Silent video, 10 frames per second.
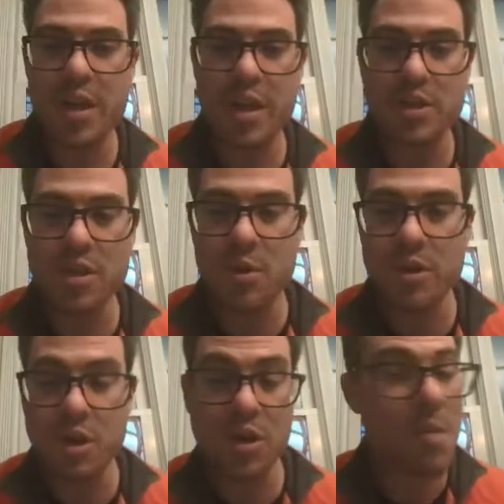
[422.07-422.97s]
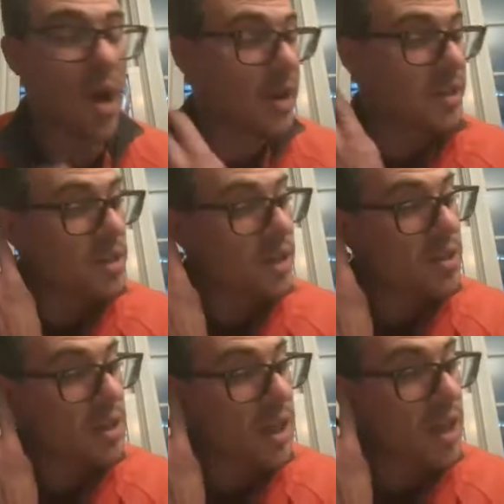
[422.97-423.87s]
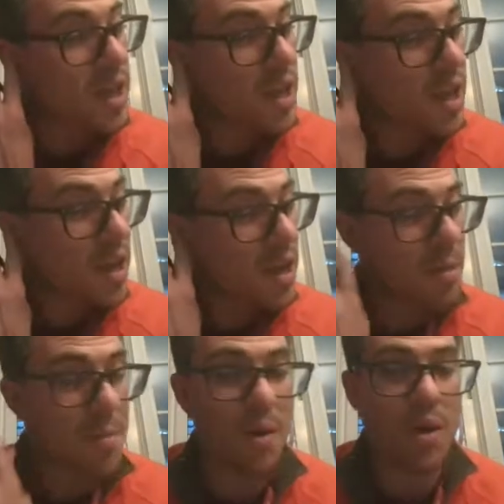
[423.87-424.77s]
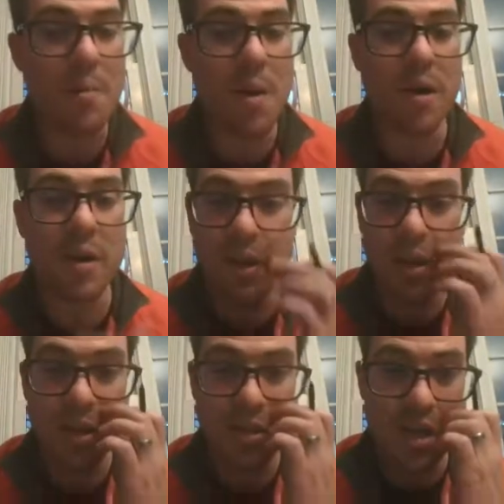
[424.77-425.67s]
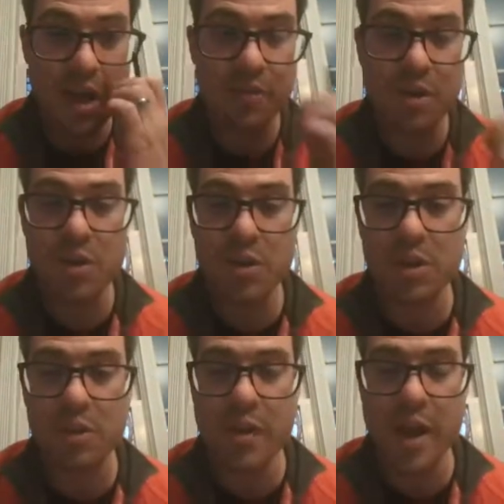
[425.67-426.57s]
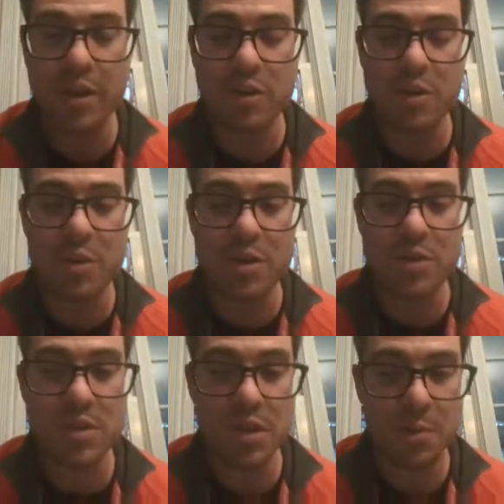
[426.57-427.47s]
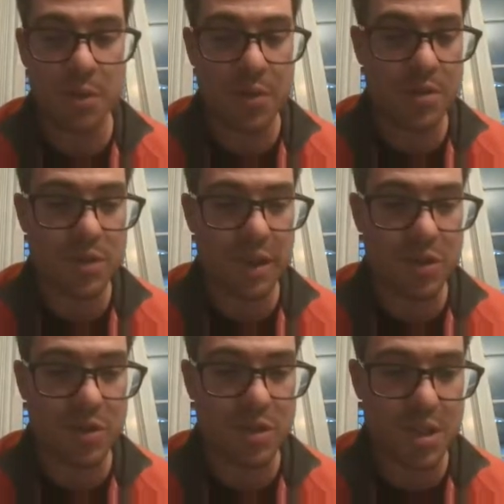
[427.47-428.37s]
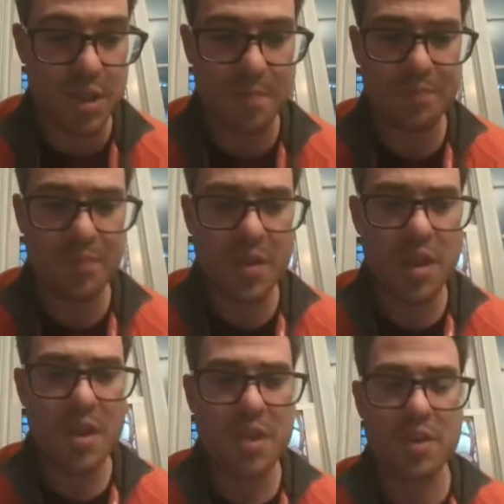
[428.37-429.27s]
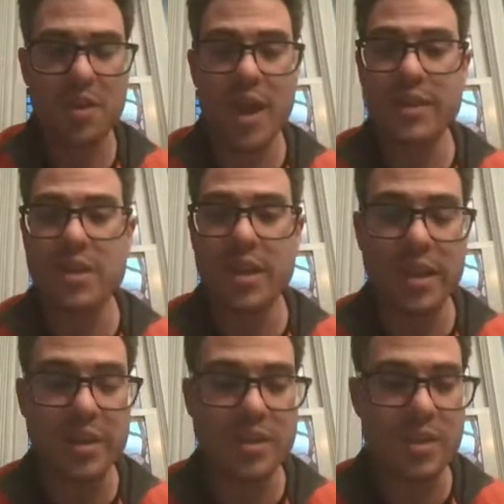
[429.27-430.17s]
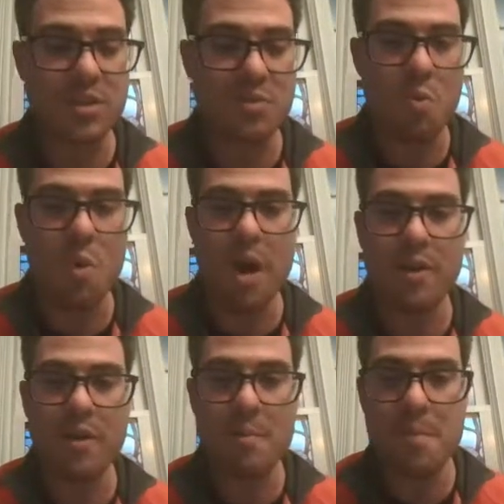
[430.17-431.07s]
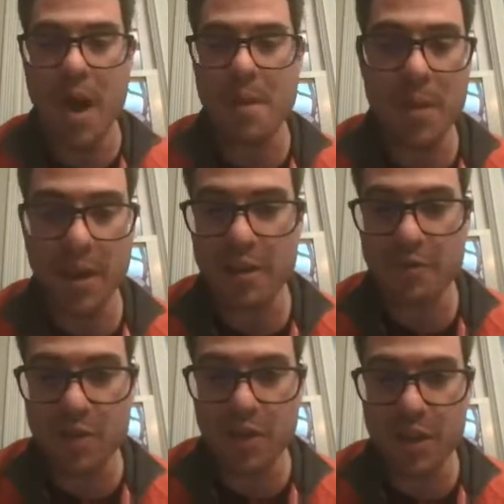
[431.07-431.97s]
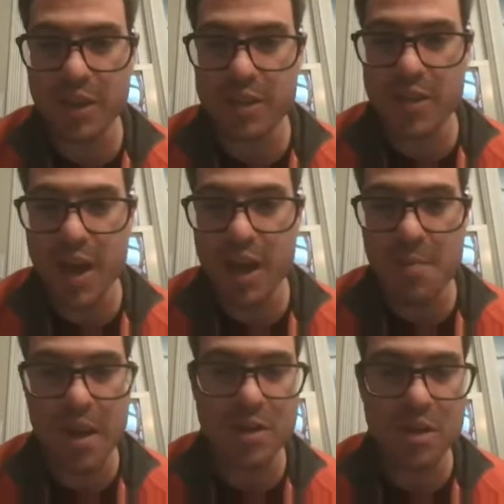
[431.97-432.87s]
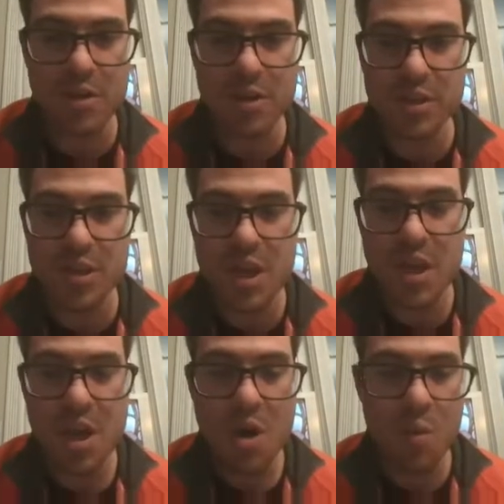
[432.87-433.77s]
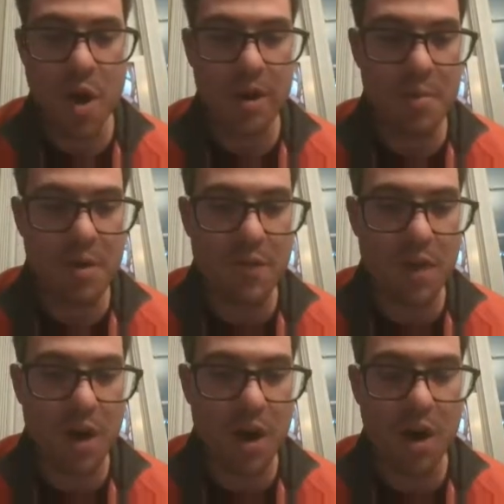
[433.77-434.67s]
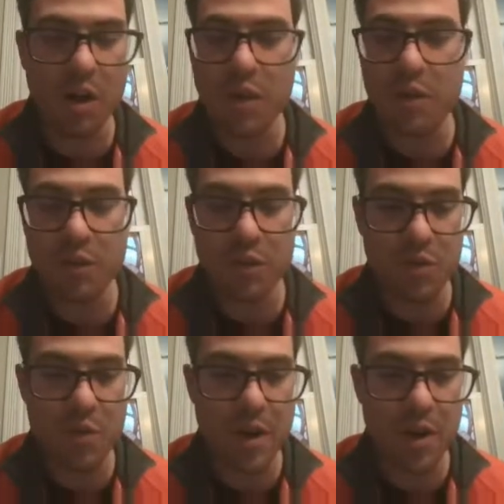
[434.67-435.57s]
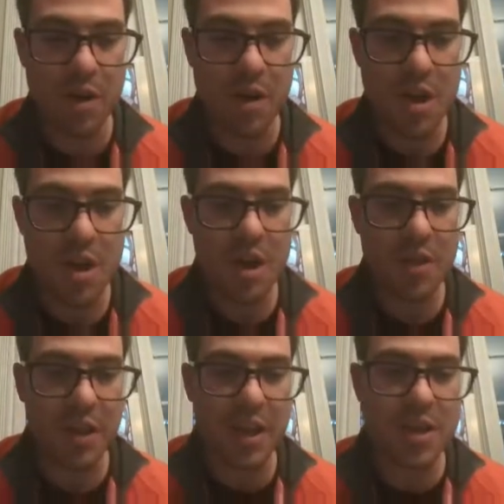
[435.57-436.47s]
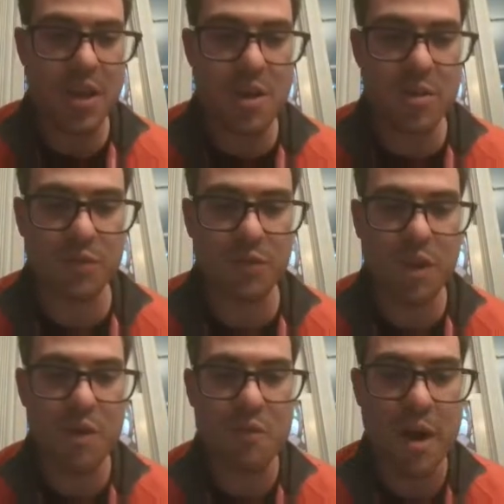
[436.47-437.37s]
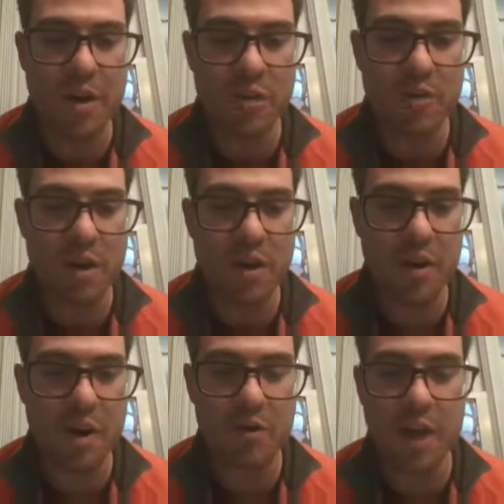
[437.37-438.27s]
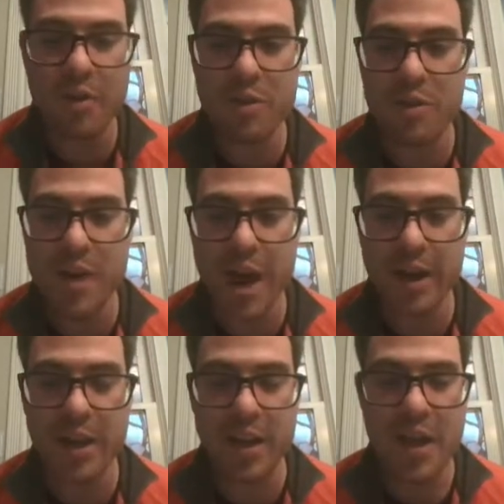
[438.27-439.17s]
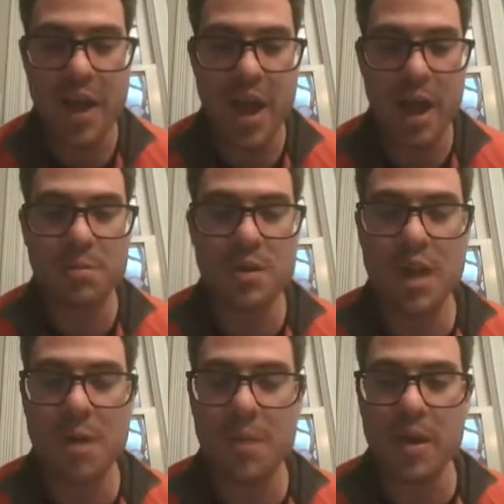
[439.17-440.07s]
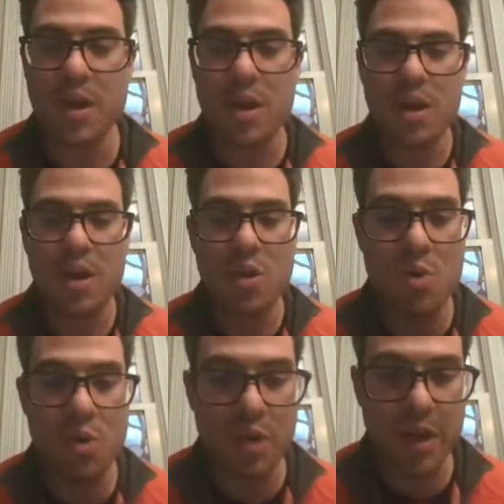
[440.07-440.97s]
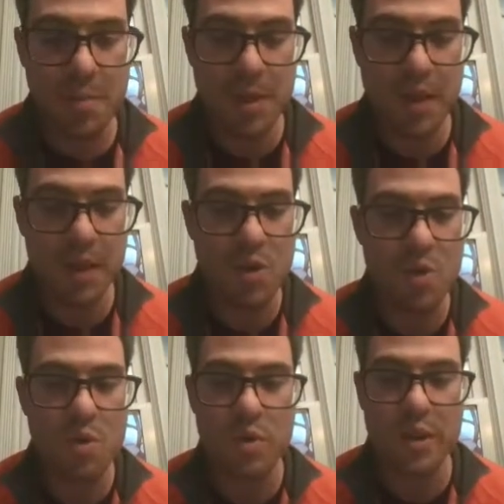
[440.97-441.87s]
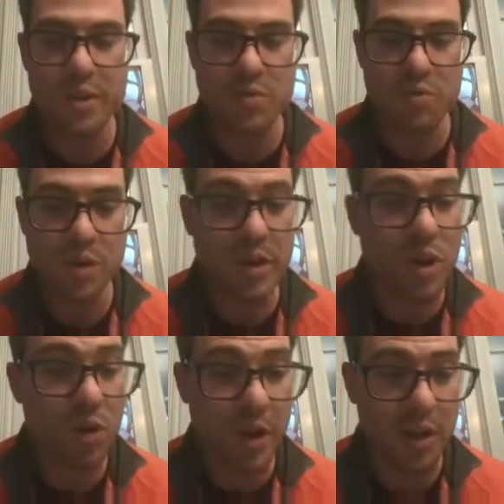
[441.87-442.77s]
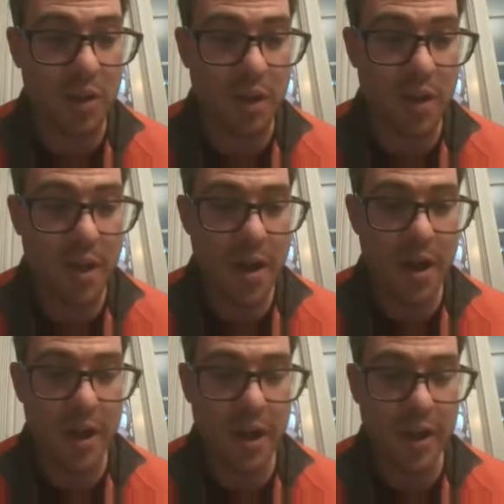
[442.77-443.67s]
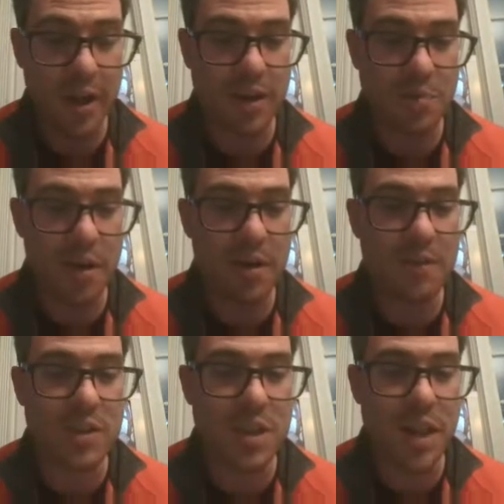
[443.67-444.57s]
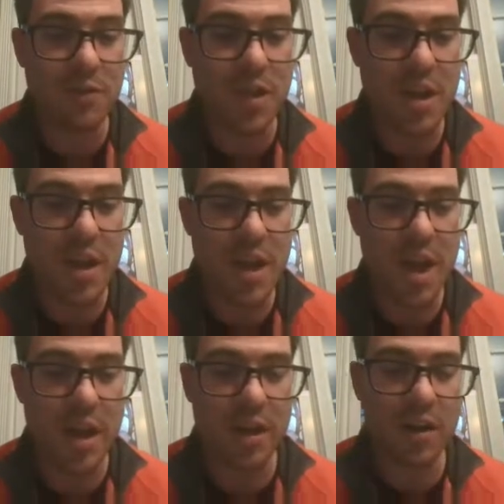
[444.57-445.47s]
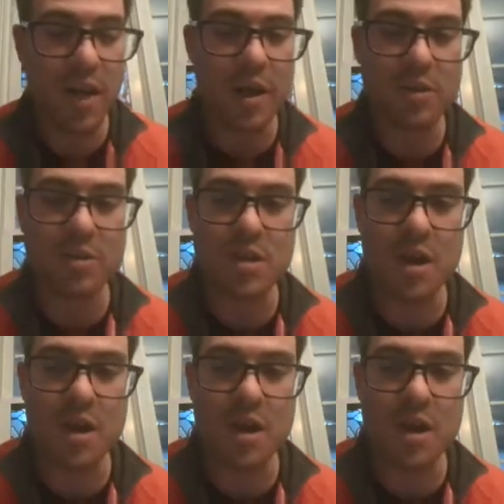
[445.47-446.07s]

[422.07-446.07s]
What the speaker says: and so a turbine is a key component part inside of a nuclear reactor that we're using to produce electricity. The last thing is this water and piping, and if you look at this animation, you can see water moving all over through here. The continuous flow of water around the reactant helps keep it cool. Keeping it cool is really critical, again, as part of the safety, and it allows